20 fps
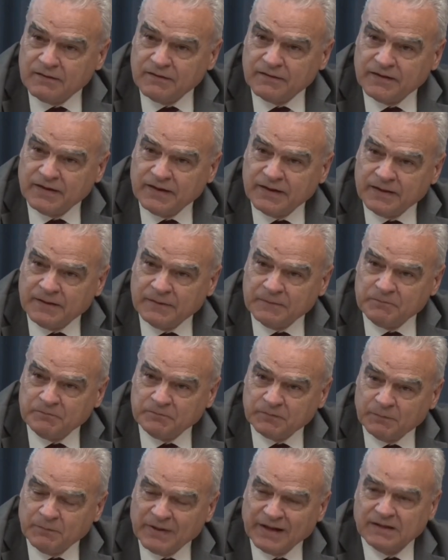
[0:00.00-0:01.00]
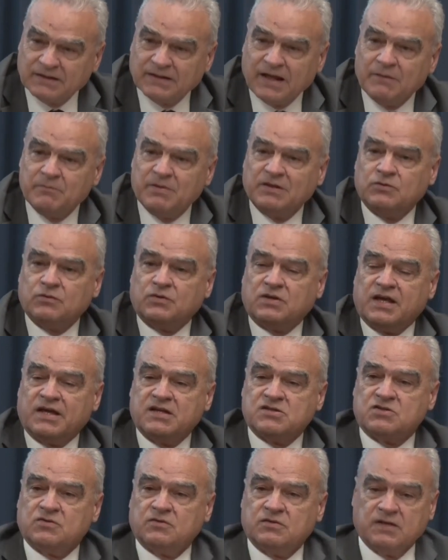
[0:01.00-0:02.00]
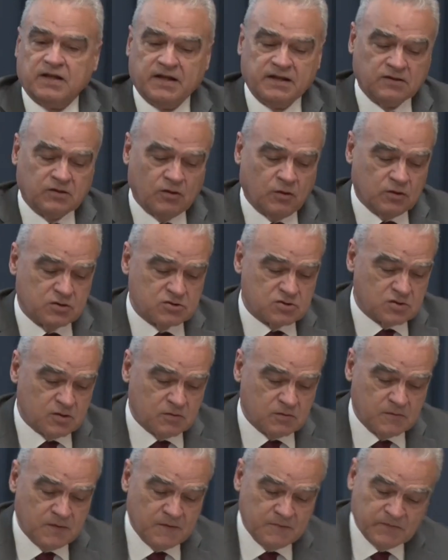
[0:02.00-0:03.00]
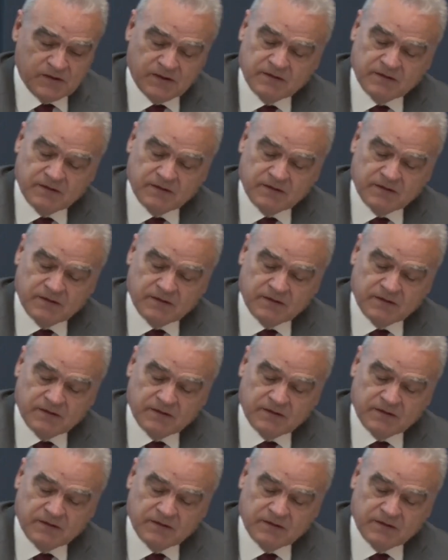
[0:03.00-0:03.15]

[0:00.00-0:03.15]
the maritime education and also